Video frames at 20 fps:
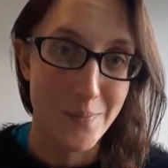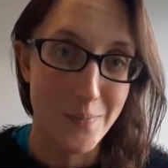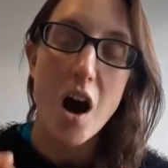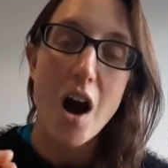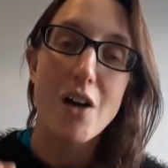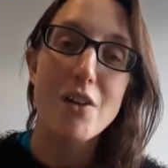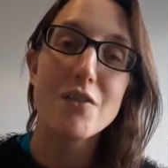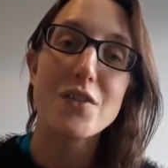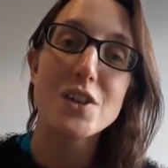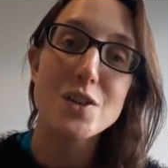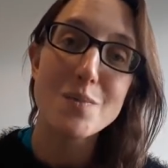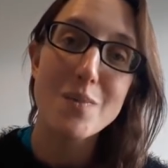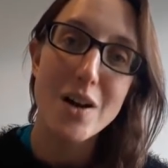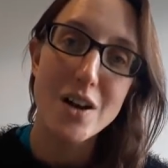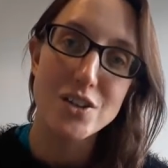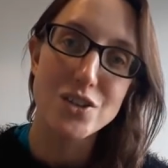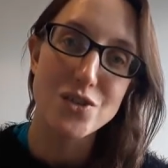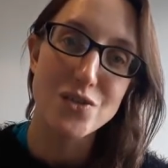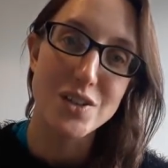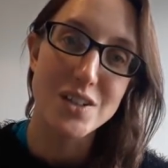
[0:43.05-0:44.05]
Our Revision
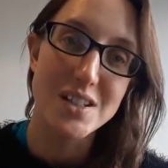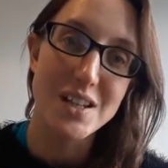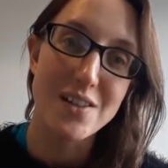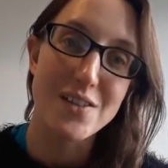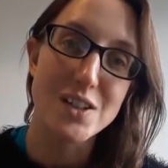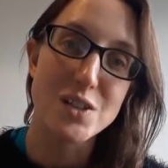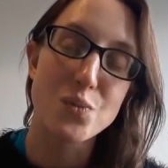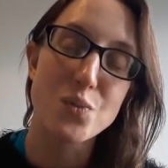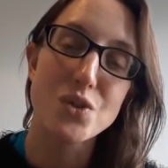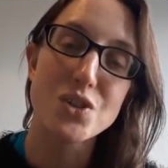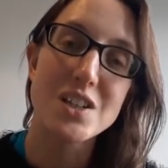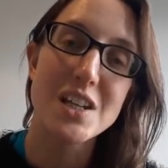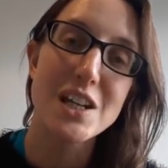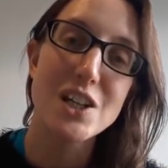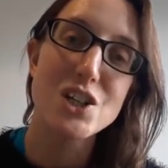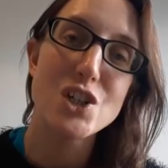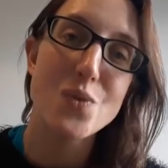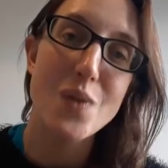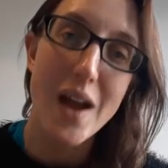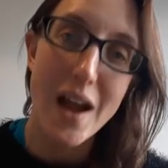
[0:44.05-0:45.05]
Mastery series will
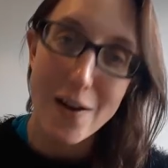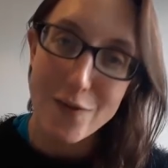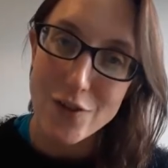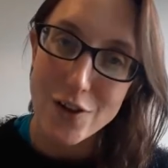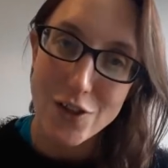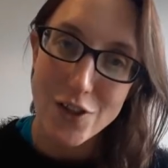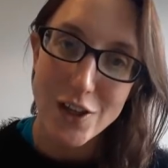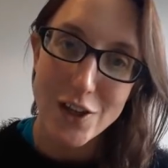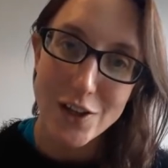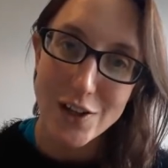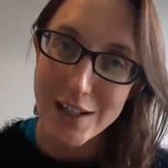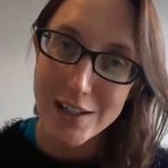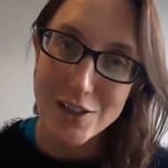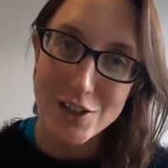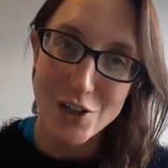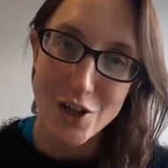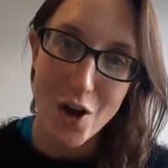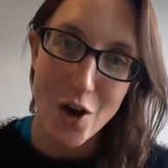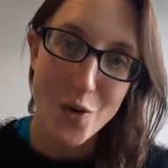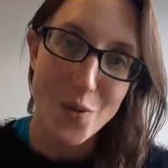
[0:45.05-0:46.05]
teach you everything you need
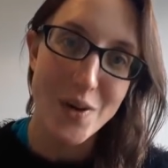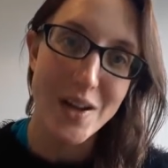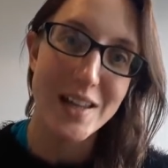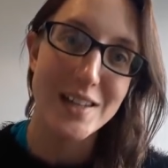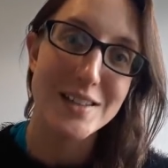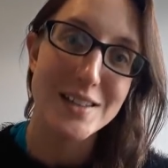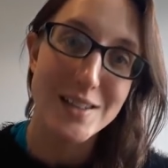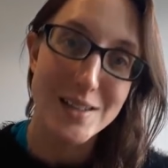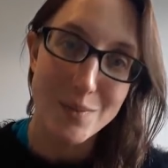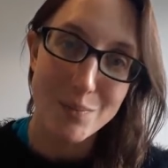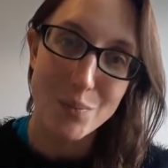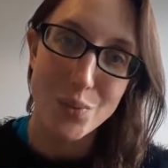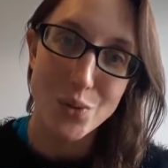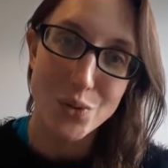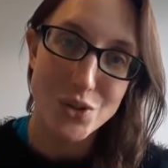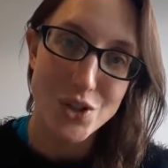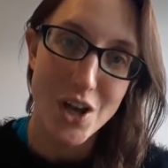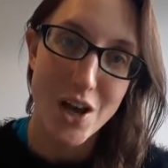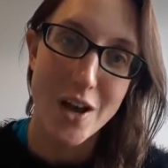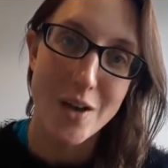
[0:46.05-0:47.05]
to know in simple
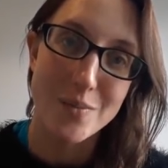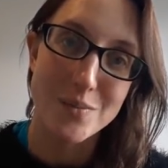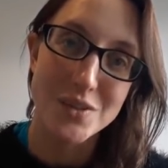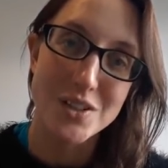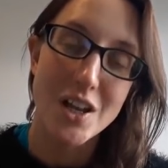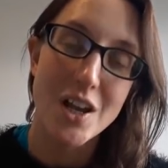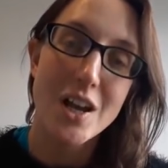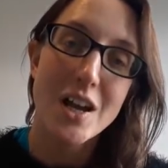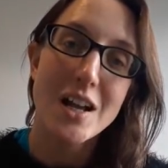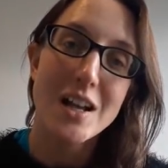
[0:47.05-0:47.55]
terms,